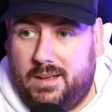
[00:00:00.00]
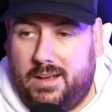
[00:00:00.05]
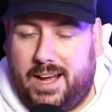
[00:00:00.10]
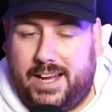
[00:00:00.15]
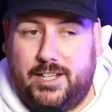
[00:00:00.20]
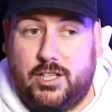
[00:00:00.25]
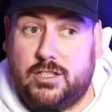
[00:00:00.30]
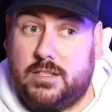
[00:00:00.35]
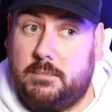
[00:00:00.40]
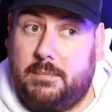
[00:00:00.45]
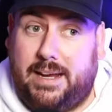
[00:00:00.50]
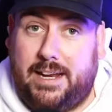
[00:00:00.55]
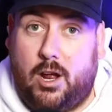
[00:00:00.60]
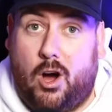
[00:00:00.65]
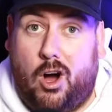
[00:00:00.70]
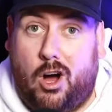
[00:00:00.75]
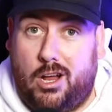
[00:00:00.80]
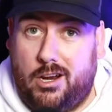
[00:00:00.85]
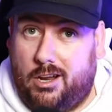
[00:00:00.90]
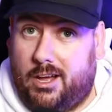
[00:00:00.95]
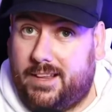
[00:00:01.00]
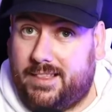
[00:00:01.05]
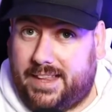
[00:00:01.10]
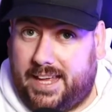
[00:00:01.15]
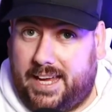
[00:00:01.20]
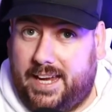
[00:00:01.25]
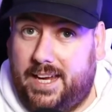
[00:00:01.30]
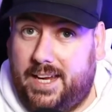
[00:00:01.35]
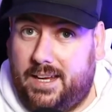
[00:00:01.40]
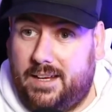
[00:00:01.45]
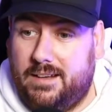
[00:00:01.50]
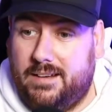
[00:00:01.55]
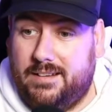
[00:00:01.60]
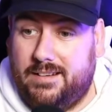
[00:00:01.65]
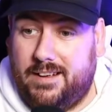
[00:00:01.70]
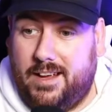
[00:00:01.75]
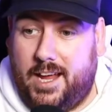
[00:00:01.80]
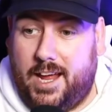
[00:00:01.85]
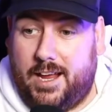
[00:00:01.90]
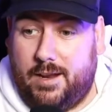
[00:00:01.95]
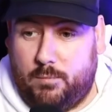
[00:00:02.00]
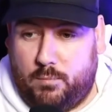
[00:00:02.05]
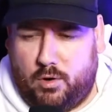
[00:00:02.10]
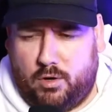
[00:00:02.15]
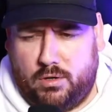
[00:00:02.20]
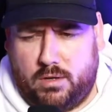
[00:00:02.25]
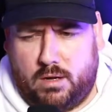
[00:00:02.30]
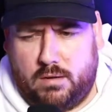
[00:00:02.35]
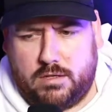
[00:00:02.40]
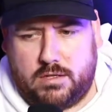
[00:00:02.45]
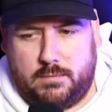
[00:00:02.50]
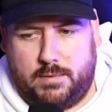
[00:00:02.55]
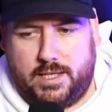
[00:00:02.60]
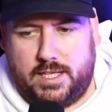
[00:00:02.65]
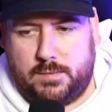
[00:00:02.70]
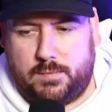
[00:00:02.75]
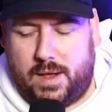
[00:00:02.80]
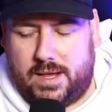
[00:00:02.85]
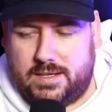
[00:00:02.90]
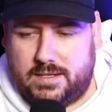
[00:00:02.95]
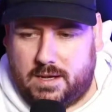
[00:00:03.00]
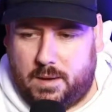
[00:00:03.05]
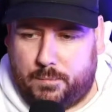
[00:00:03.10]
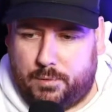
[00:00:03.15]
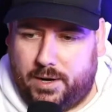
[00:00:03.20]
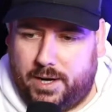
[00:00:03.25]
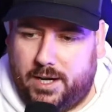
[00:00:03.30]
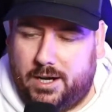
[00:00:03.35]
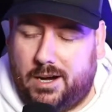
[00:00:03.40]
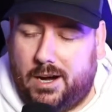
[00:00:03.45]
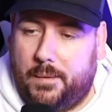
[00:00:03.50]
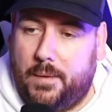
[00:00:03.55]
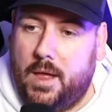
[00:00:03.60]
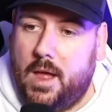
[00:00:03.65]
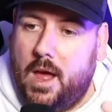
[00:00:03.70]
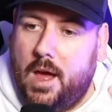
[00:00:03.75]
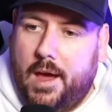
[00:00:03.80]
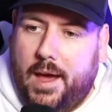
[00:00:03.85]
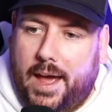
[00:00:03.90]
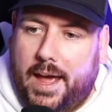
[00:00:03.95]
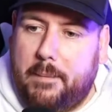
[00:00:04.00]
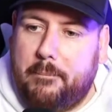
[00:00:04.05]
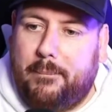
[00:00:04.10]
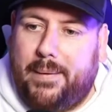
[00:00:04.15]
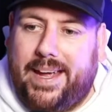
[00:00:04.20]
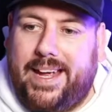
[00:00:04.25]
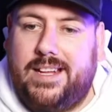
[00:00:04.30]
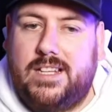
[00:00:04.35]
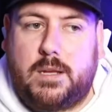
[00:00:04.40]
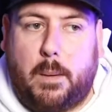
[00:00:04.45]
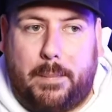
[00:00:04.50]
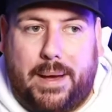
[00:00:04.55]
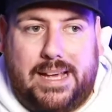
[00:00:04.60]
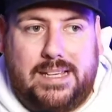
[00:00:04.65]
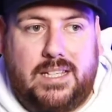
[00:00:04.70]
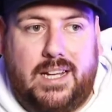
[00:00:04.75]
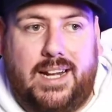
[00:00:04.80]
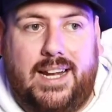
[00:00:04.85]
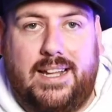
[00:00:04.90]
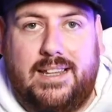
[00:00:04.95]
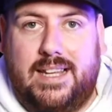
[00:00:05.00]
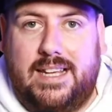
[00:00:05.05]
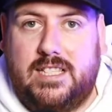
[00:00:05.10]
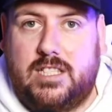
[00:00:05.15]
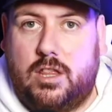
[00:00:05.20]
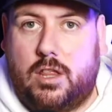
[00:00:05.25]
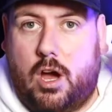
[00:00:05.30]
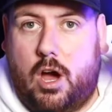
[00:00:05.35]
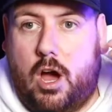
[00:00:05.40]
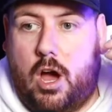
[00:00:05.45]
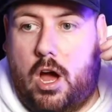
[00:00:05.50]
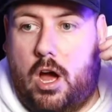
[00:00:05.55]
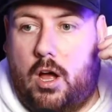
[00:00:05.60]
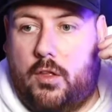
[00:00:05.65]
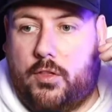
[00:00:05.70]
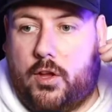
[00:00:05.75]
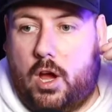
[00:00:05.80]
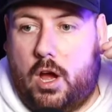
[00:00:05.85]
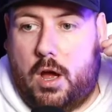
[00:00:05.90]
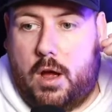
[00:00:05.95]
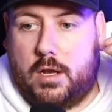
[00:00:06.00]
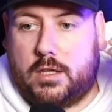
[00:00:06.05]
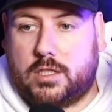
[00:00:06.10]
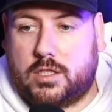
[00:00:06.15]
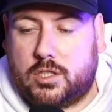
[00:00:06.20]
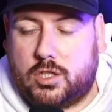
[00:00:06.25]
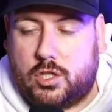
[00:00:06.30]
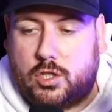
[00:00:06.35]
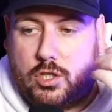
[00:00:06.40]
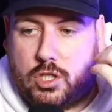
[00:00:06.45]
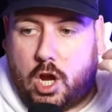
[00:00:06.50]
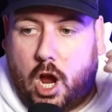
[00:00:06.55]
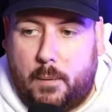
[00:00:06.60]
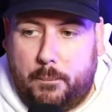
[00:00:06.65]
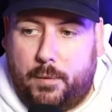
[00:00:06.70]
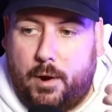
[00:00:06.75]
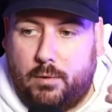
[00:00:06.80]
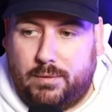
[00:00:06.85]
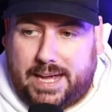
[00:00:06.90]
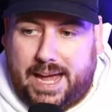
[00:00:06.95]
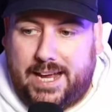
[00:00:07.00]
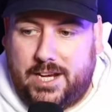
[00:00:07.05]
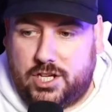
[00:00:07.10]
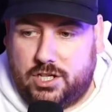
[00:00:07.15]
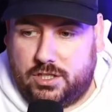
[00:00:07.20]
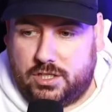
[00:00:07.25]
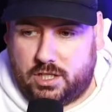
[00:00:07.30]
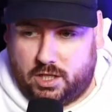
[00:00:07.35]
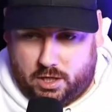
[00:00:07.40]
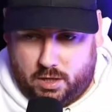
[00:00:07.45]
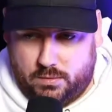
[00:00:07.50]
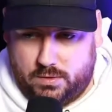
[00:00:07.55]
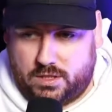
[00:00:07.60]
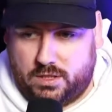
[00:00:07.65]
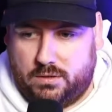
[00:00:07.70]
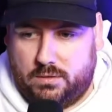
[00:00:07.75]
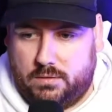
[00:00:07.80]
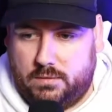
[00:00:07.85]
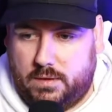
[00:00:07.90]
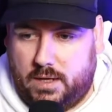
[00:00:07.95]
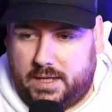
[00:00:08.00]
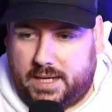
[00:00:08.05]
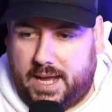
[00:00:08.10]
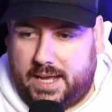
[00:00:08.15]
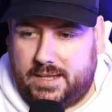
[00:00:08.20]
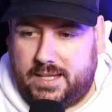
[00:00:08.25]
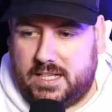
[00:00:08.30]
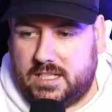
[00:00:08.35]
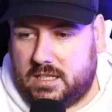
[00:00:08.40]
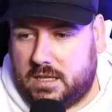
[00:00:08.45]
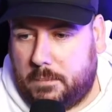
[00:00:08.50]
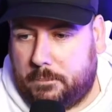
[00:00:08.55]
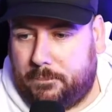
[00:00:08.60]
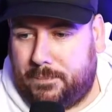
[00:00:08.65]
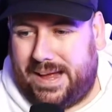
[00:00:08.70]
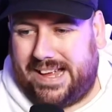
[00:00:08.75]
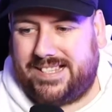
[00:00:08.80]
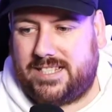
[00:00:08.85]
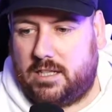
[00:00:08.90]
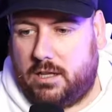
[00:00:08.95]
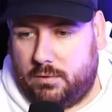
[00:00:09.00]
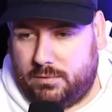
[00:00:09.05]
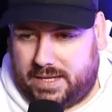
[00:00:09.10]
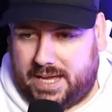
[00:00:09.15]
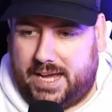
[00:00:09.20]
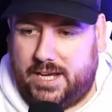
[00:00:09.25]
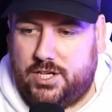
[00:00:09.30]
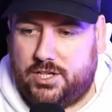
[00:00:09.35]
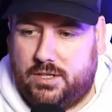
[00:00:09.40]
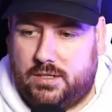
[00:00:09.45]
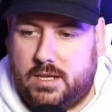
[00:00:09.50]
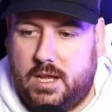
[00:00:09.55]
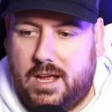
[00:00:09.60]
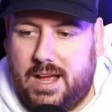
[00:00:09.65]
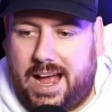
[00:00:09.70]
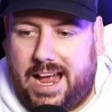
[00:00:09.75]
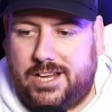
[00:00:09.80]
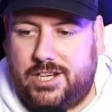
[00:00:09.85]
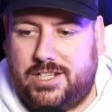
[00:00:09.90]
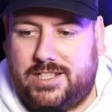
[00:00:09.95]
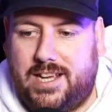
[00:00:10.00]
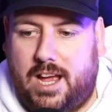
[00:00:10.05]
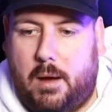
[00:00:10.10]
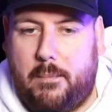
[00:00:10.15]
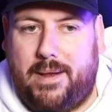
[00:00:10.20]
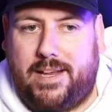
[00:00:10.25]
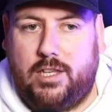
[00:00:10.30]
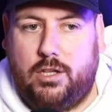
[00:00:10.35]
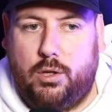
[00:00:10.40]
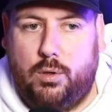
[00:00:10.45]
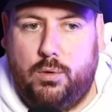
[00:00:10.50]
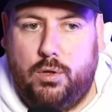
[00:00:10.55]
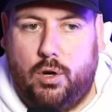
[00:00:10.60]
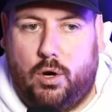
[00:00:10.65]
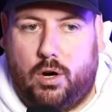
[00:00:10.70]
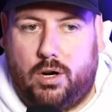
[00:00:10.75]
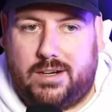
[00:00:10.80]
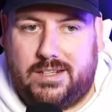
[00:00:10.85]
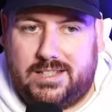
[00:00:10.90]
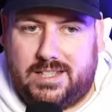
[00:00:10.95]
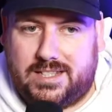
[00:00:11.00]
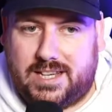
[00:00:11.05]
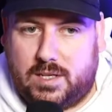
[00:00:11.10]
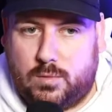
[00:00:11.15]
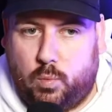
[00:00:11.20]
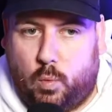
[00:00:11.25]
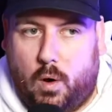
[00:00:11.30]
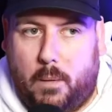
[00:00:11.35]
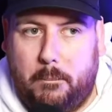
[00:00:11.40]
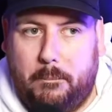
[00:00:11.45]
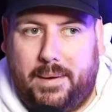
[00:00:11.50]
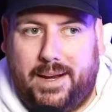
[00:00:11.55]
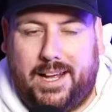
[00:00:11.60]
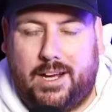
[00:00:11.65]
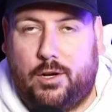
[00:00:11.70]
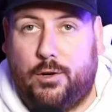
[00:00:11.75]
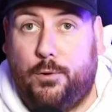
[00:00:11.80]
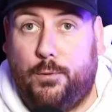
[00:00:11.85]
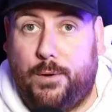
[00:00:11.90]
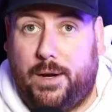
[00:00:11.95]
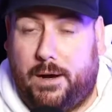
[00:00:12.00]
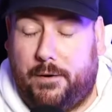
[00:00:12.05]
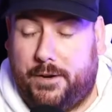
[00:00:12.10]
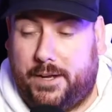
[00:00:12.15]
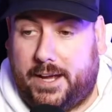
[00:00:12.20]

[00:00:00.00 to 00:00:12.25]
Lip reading: It doesn't mean hot like the heat, although some of these places are pretty hot. It means basically these are the top locations to go to. Okay, these are the best locations. As you can see, I'm in New York because it says 1 minute cooldown.